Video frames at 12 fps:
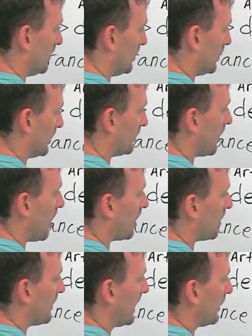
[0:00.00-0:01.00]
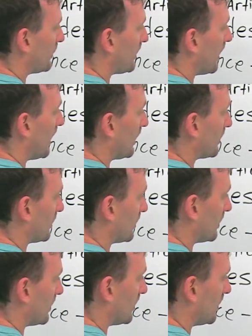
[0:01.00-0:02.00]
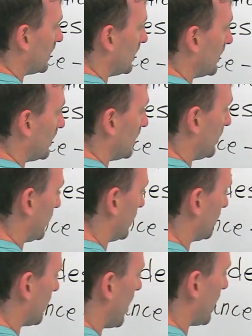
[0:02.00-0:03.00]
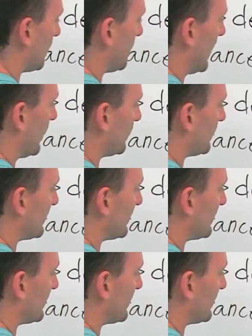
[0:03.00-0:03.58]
You can talk about color. You can talk about